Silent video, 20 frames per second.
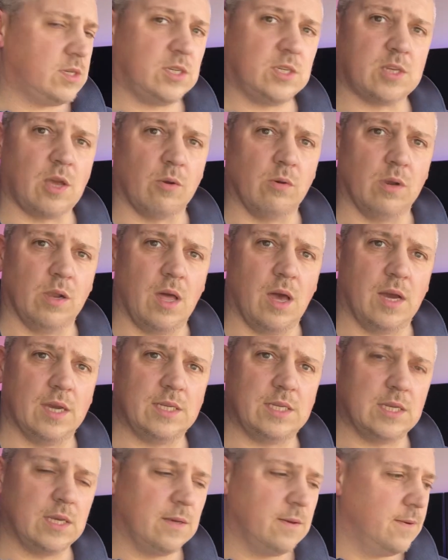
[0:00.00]
so
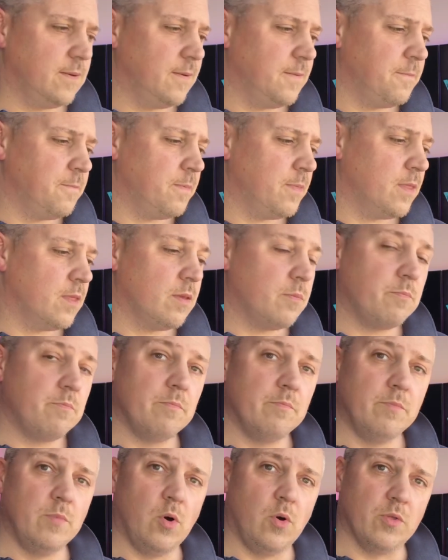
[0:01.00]
light,
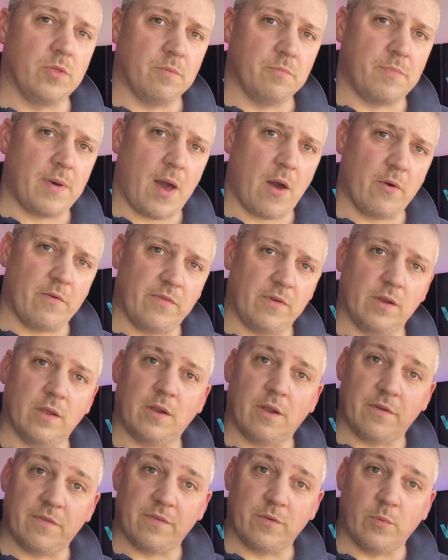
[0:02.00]
more than powerful
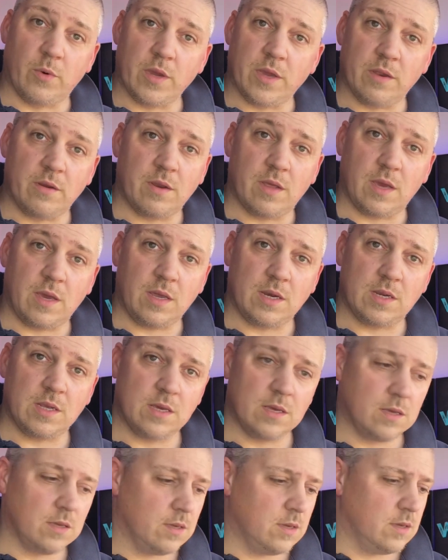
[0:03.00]
enough for what you need.
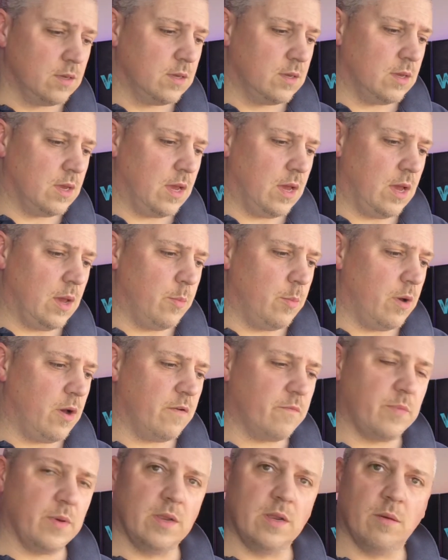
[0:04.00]

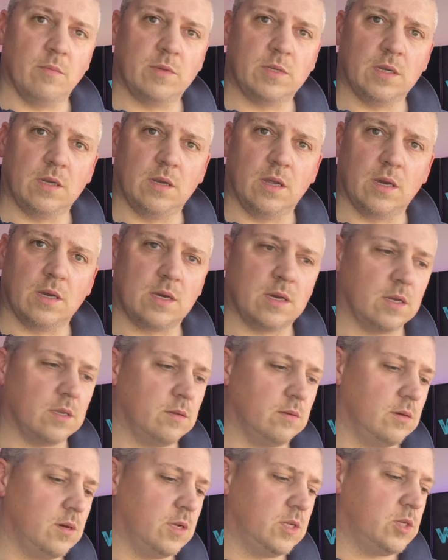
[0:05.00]
I've been up to like a
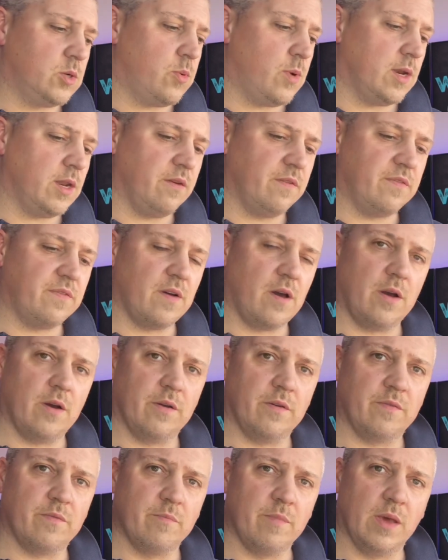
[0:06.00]

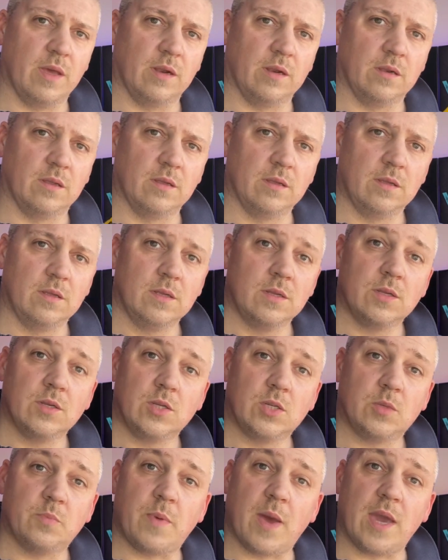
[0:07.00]
25mm
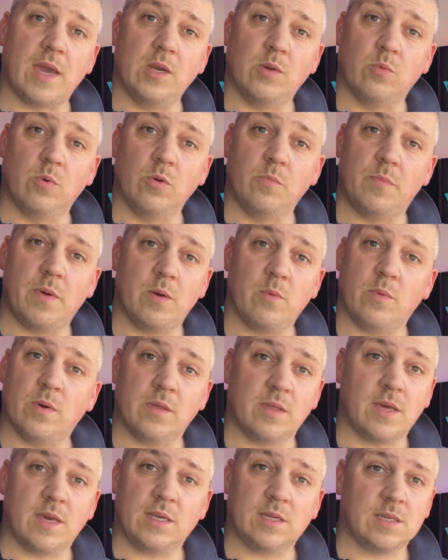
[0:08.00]
spade wood bit
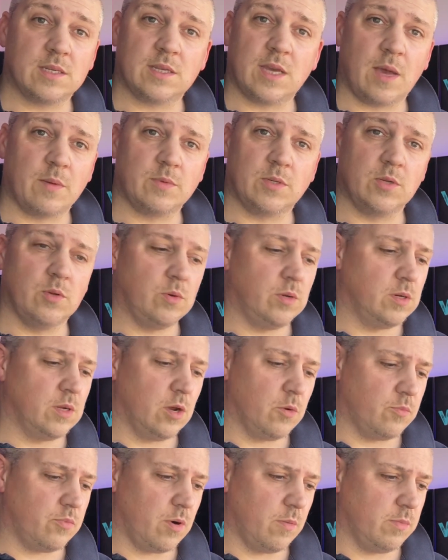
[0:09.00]
with this, absolutely
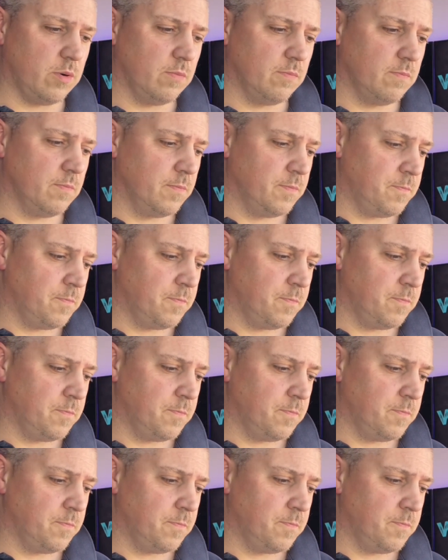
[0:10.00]
no problem.